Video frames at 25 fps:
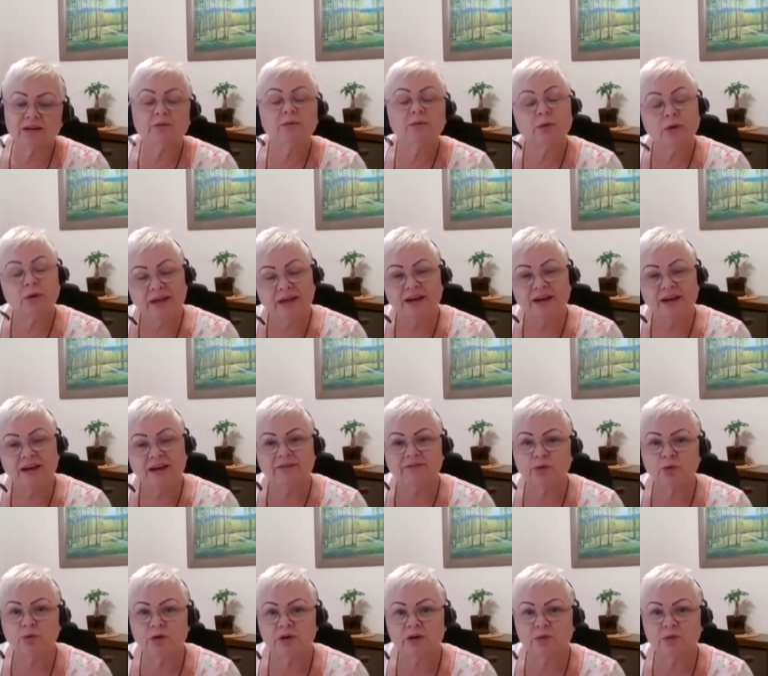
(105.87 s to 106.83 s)
I love to
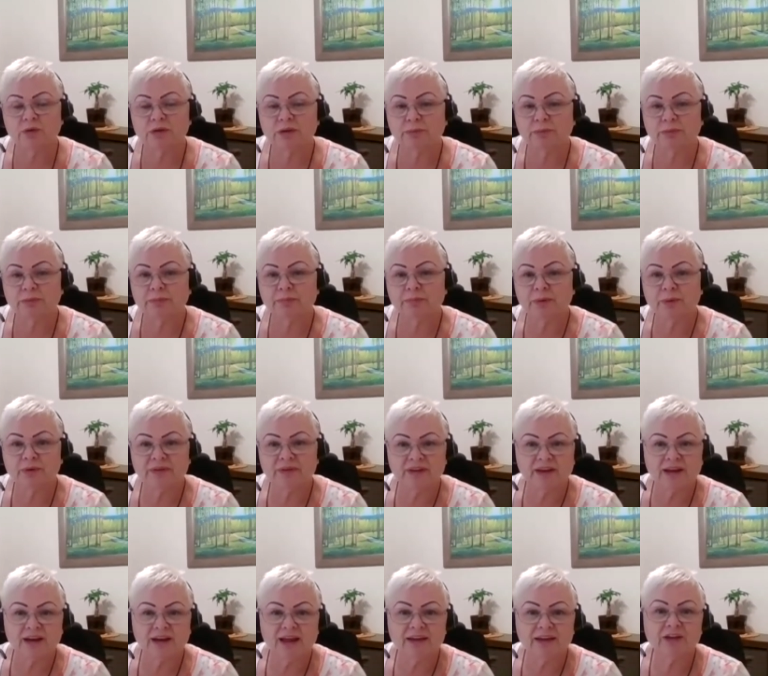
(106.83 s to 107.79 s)
work with people, and
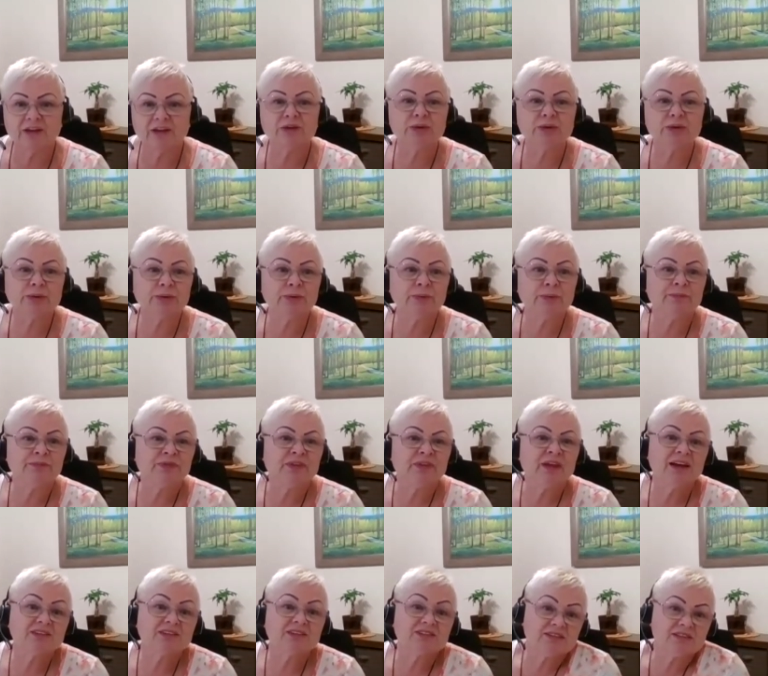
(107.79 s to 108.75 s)
I like to
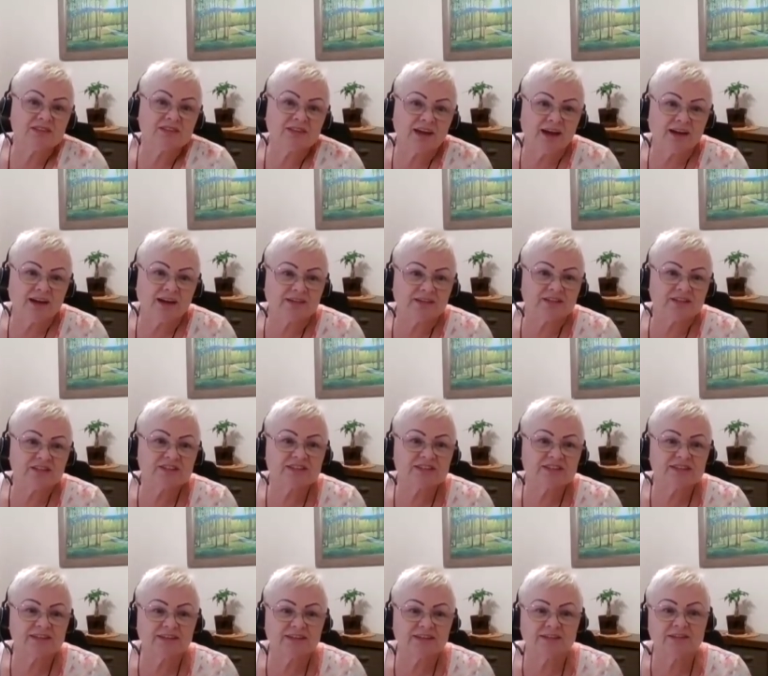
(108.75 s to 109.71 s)
assist
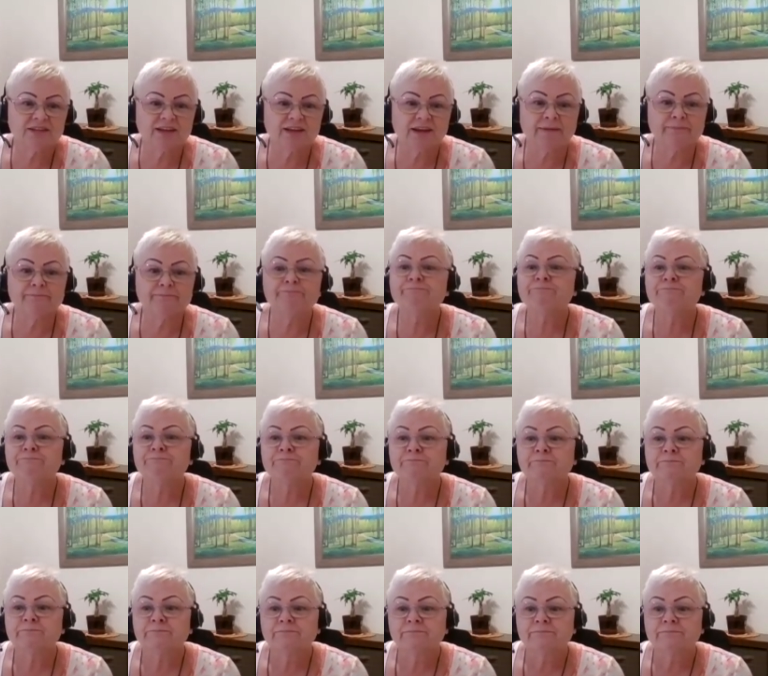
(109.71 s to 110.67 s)
others in the
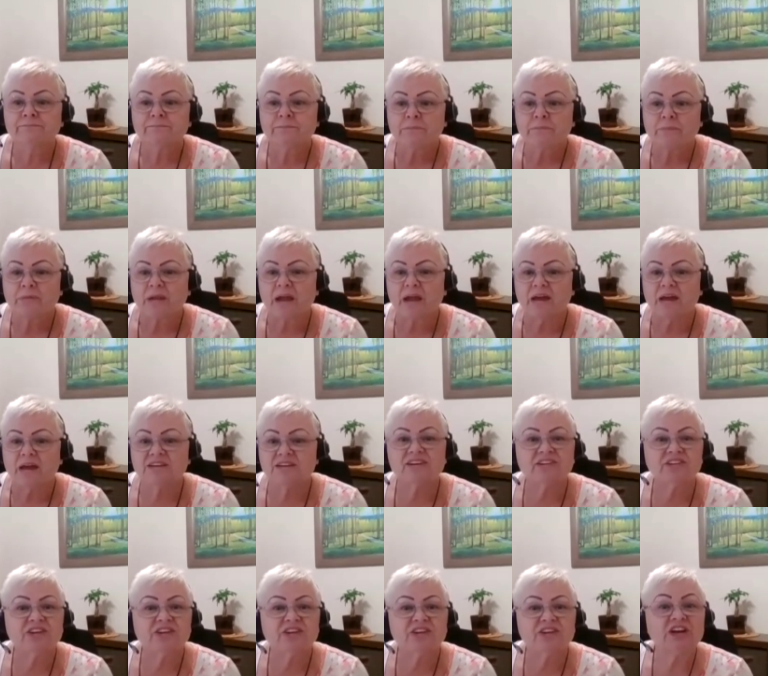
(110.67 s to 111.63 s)

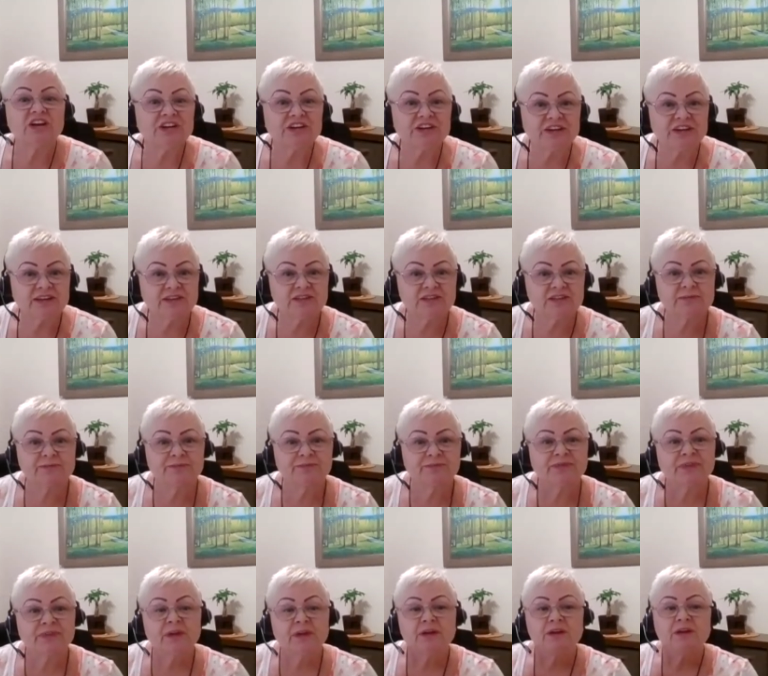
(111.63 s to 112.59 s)
SRT clearings.
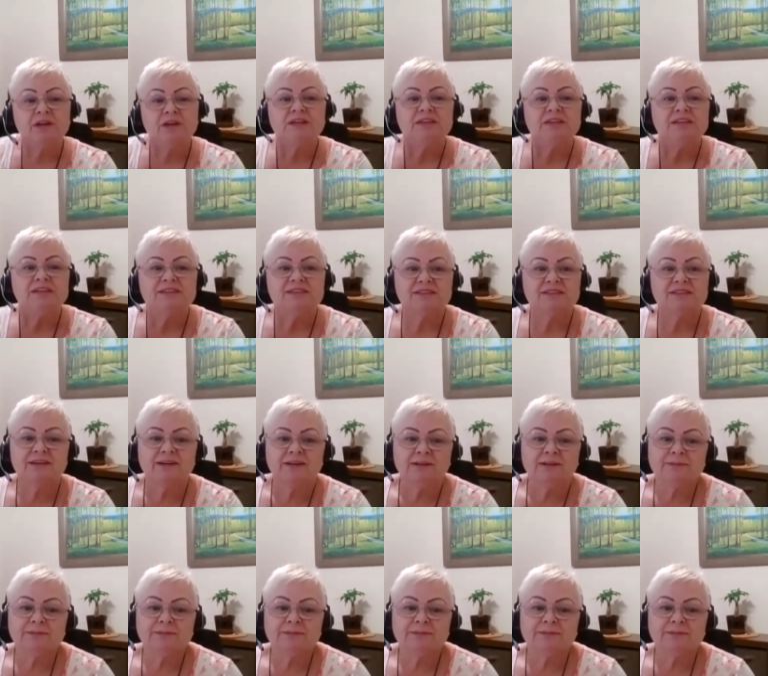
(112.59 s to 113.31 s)
So